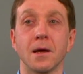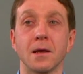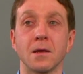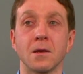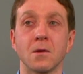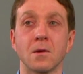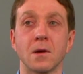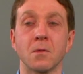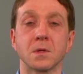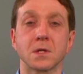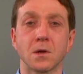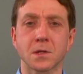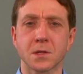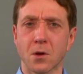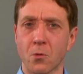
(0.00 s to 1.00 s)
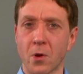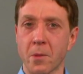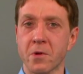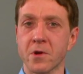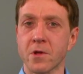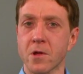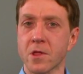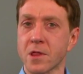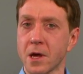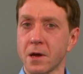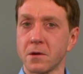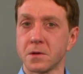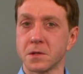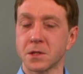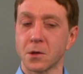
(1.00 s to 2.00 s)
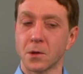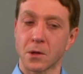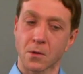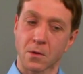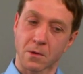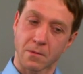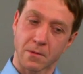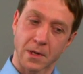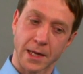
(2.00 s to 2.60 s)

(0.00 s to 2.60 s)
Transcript: it was also a repertory theatre, so you could,